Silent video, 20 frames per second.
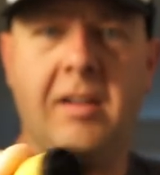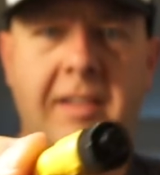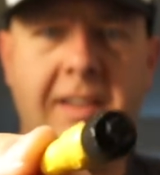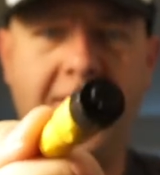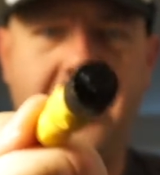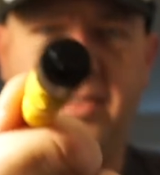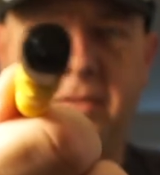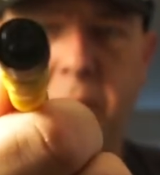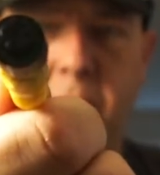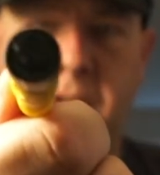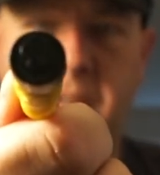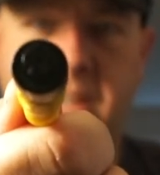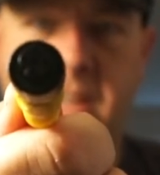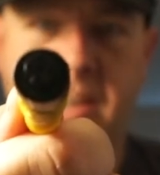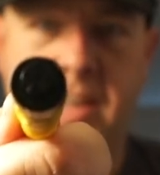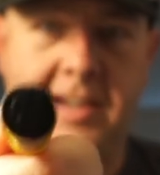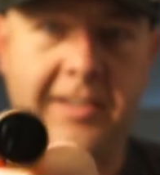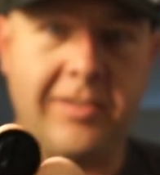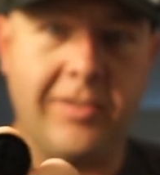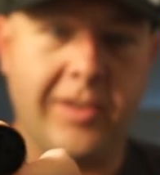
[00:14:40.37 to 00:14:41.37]
It has this weird
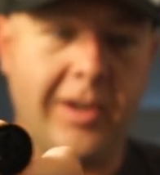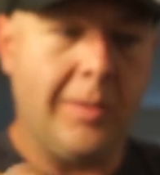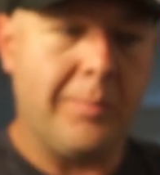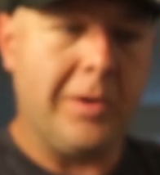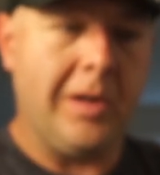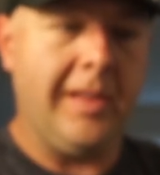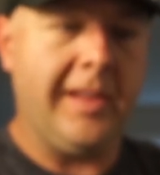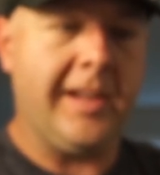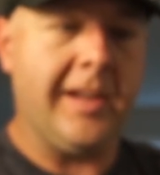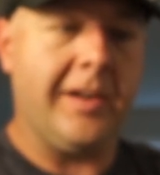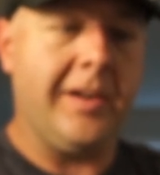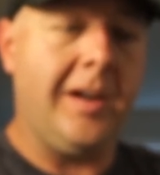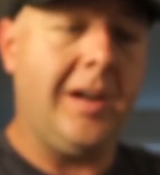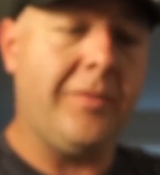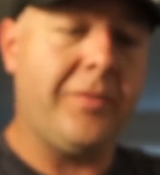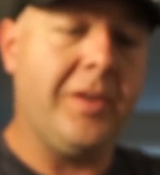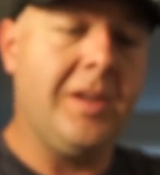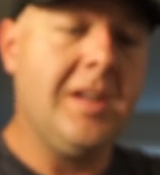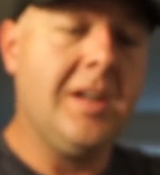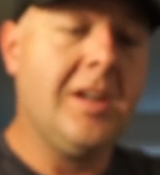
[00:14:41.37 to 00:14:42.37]
connector that I'll probably cut
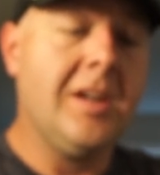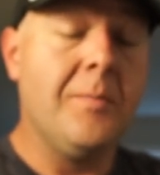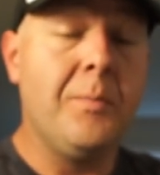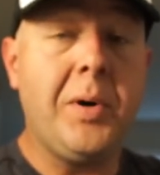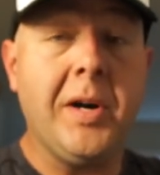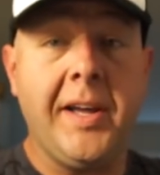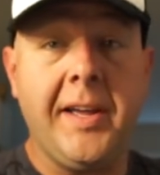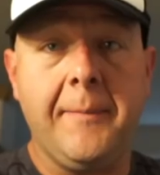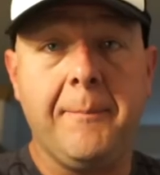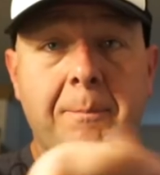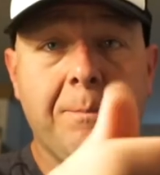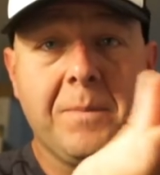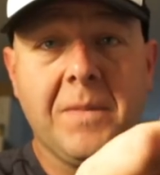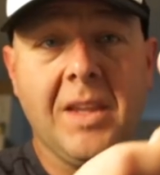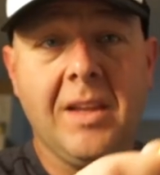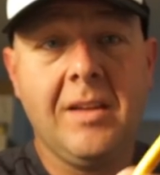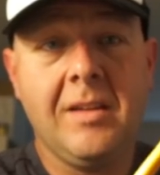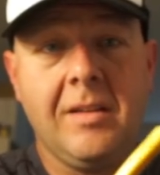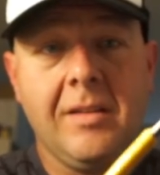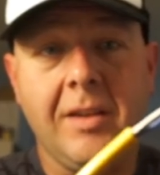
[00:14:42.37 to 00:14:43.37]
off, but
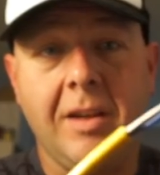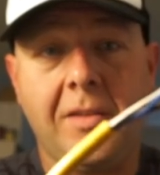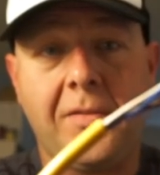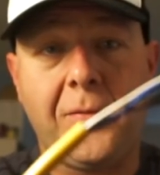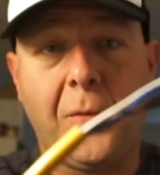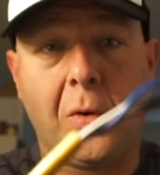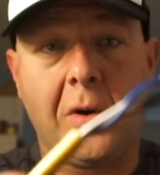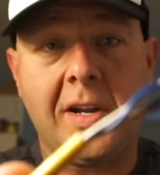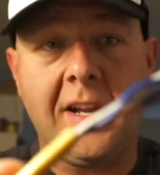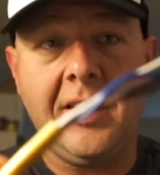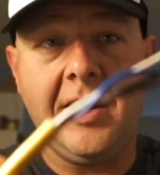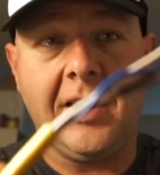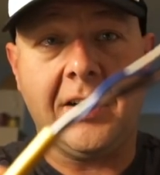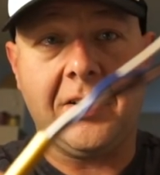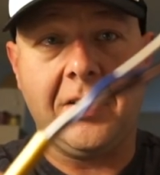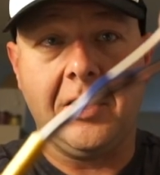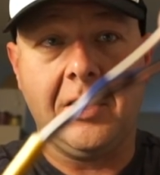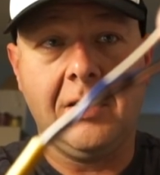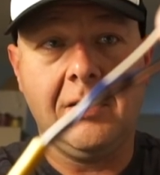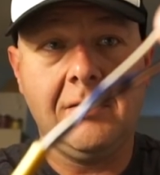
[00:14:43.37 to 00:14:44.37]
it's four
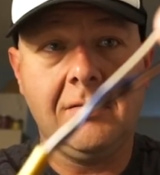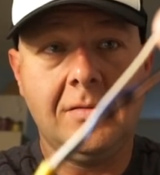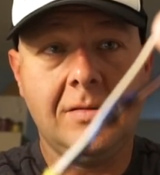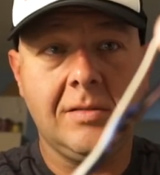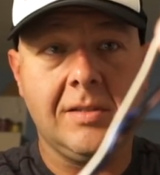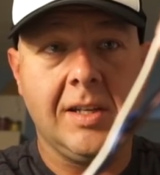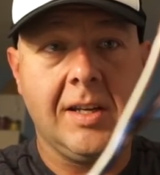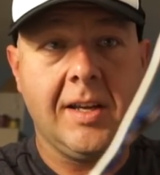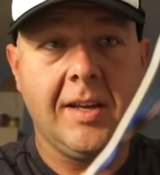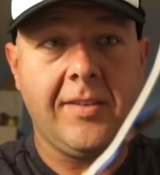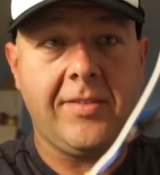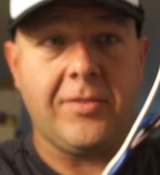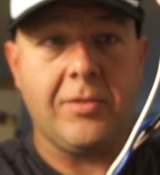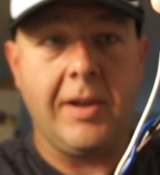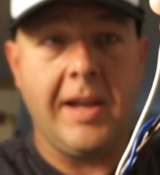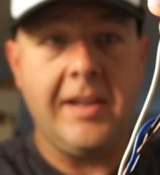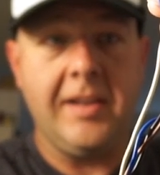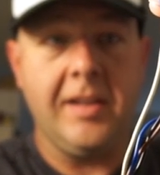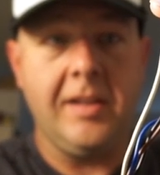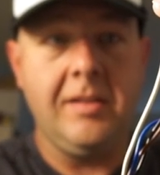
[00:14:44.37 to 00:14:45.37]
conductor, uh,
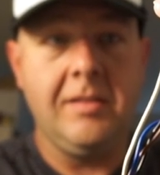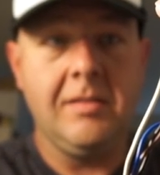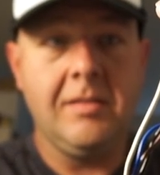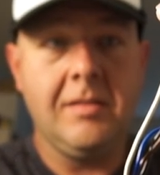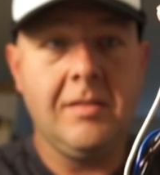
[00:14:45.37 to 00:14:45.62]
stranded,